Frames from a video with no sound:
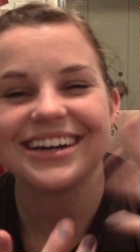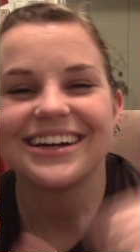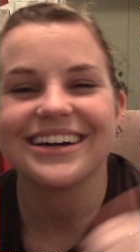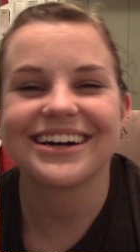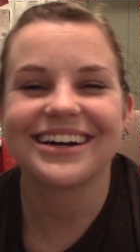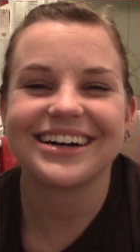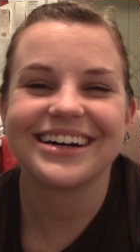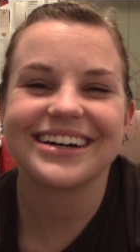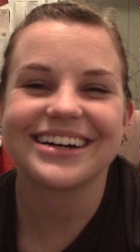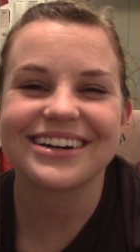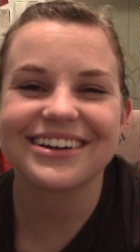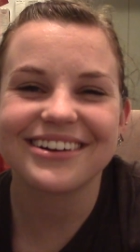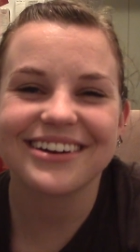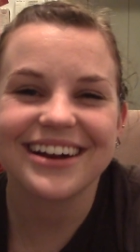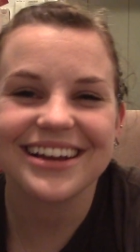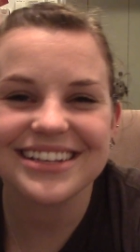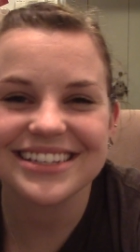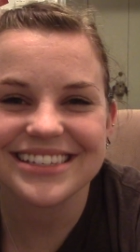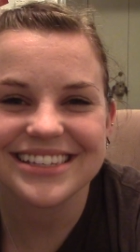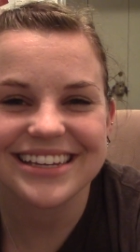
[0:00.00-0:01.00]
uh,
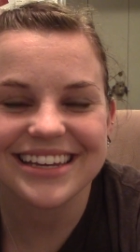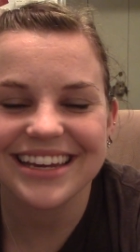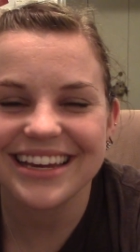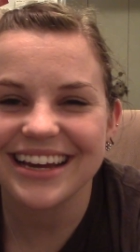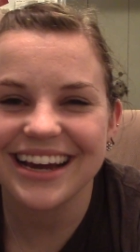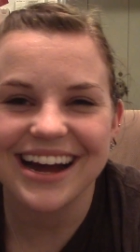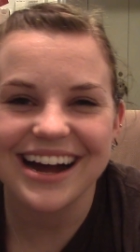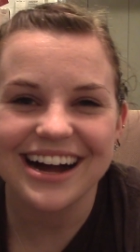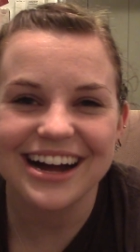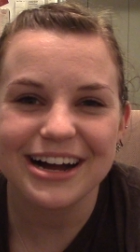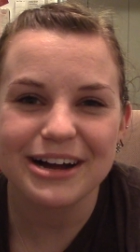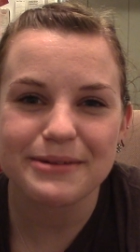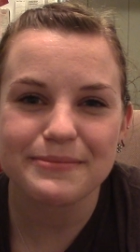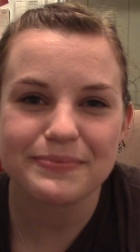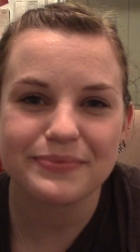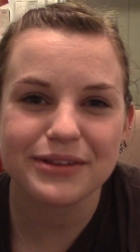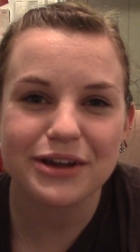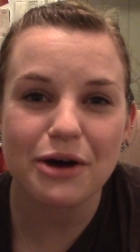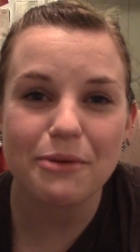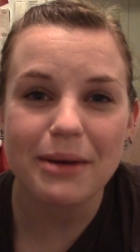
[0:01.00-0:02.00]
crazy.
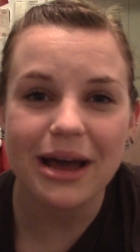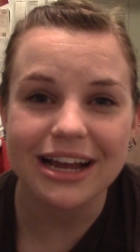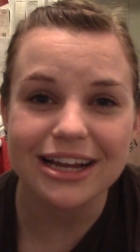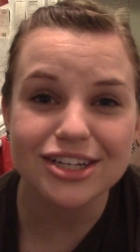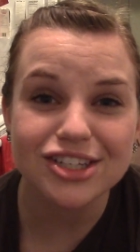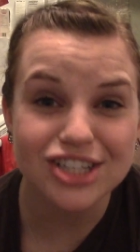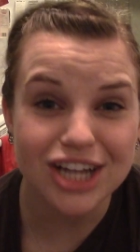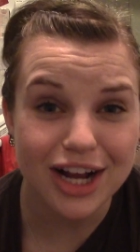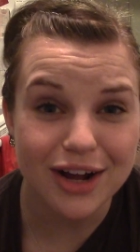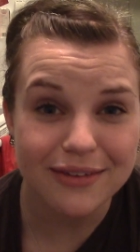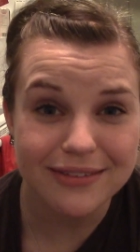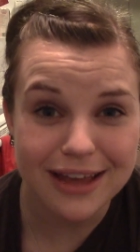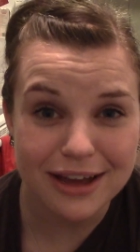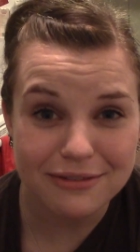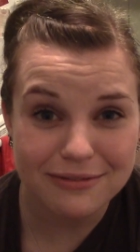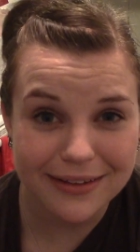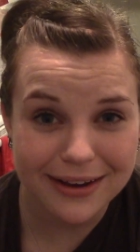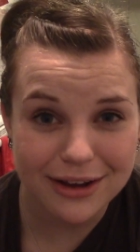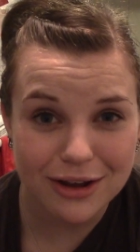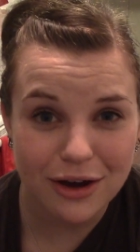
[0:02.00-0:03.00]
Um, go back and check out
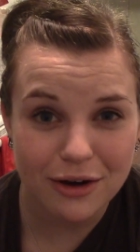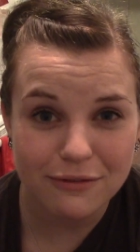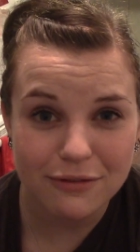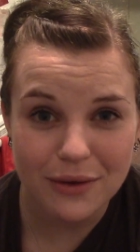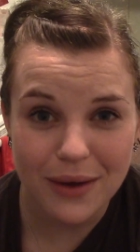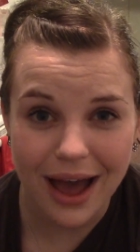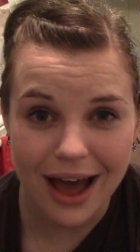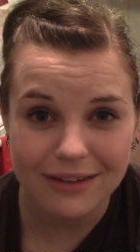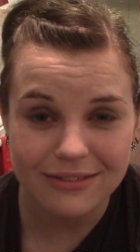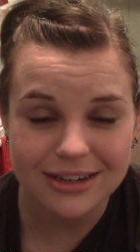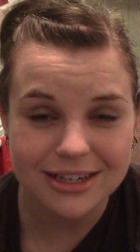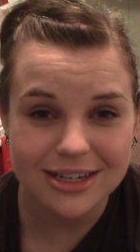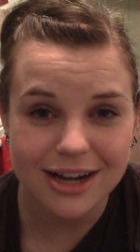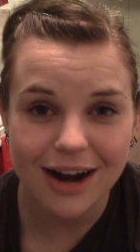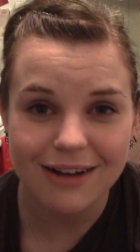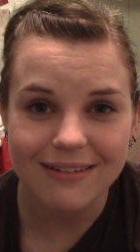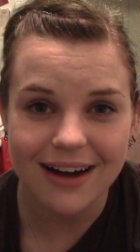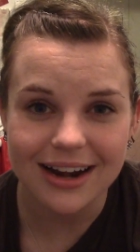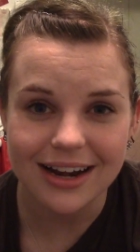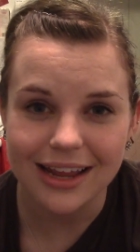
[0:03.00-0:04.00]
that video if you haven't
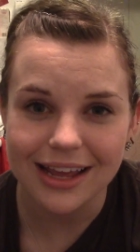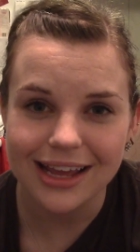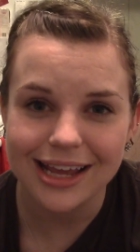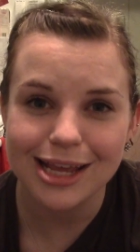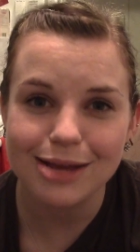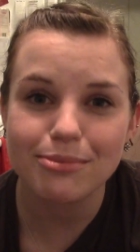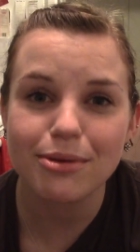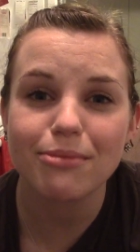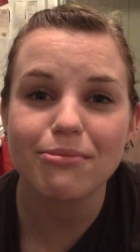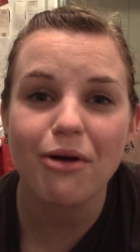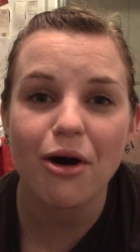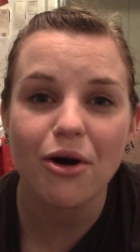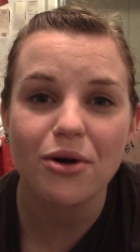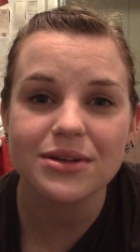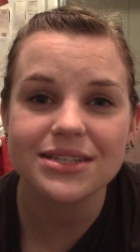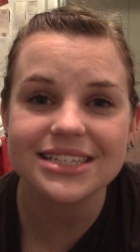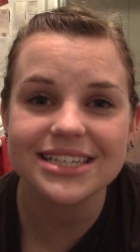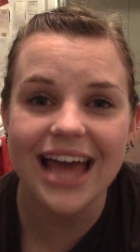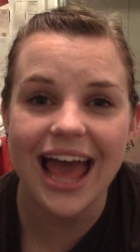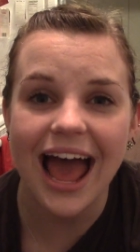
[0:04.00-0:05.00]
already. He
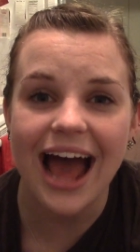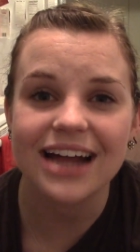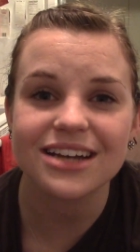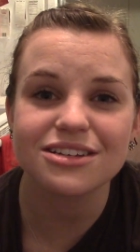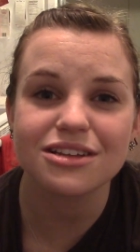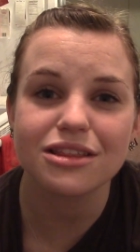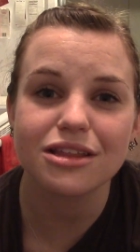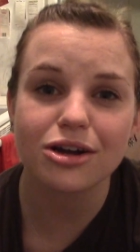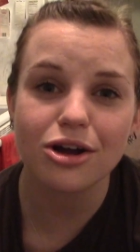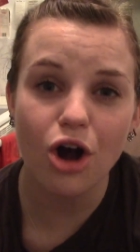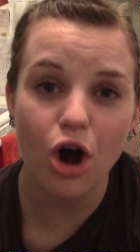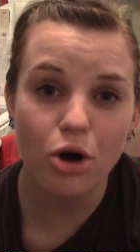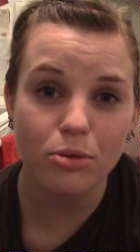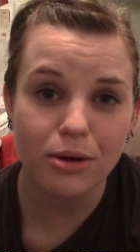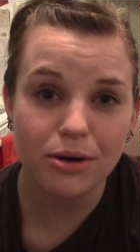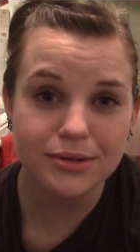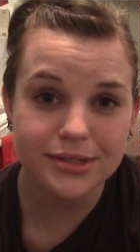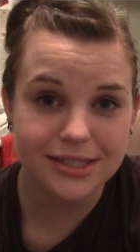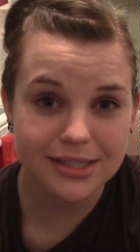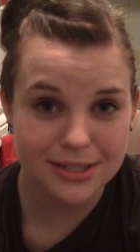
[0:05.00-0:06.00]
proposed at the
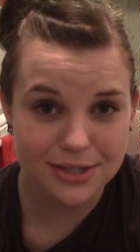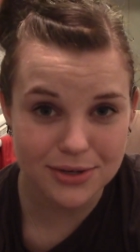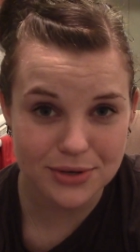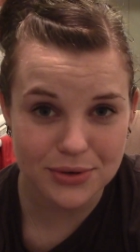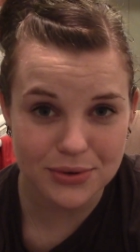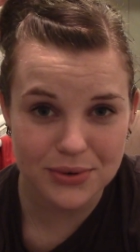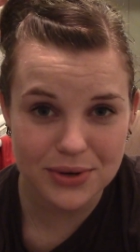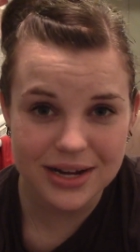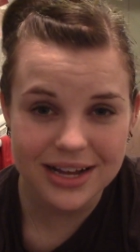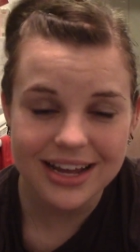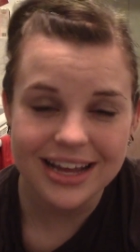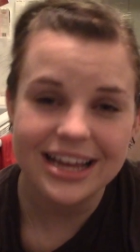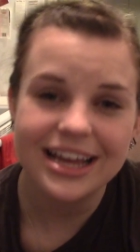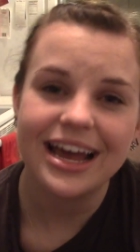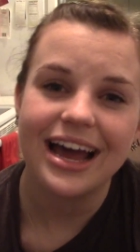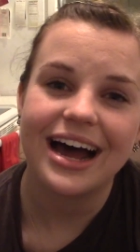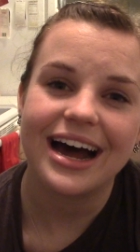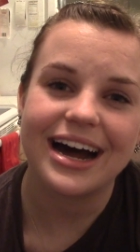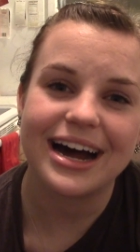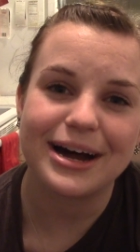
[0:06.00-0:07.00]
Como Zoo,
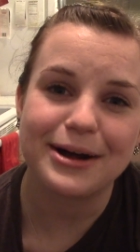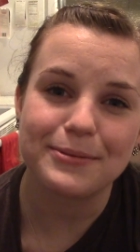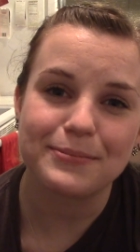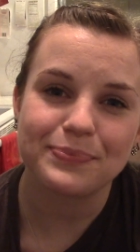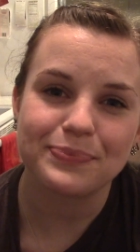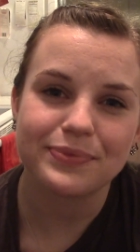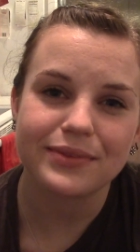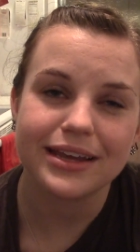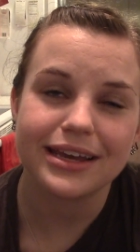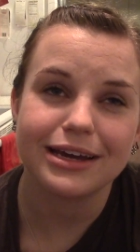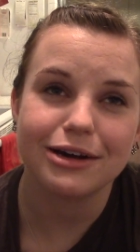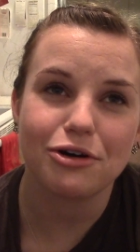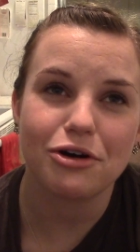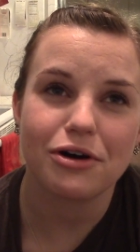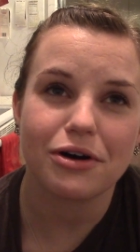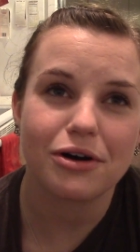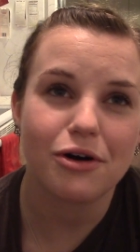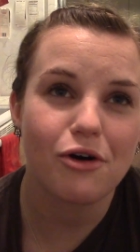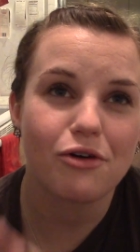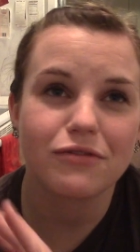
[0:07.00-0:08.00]
um,
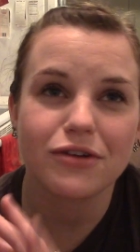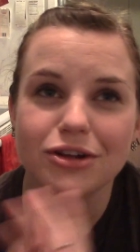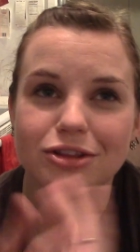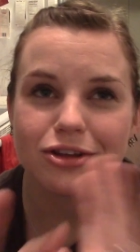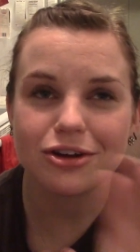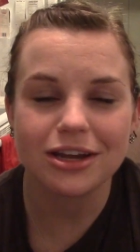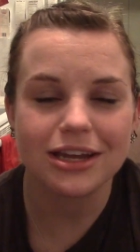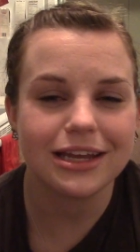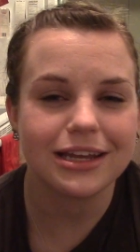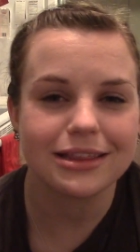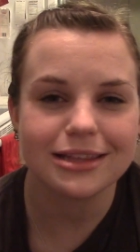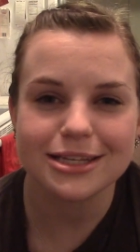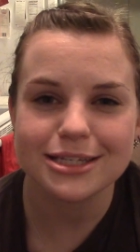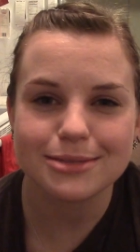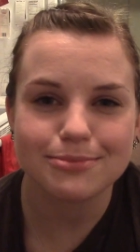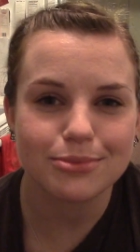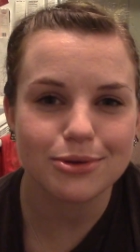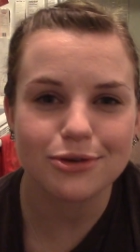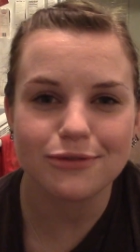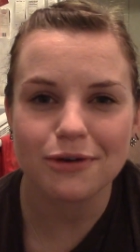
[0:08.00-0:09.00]
overlooking this
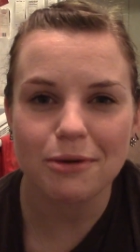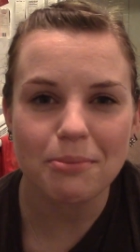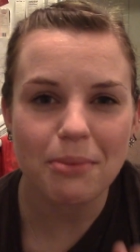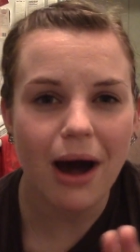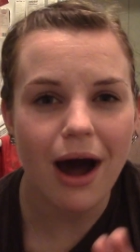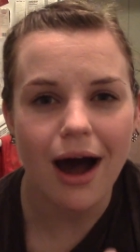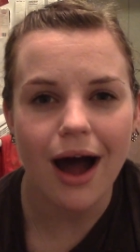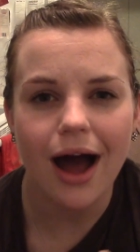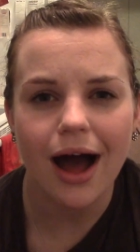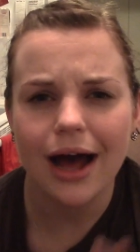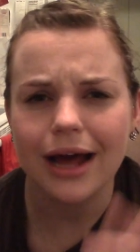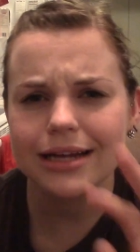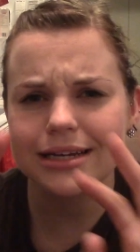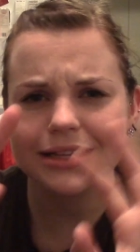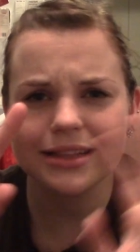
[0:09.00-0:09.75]
beautiful pond,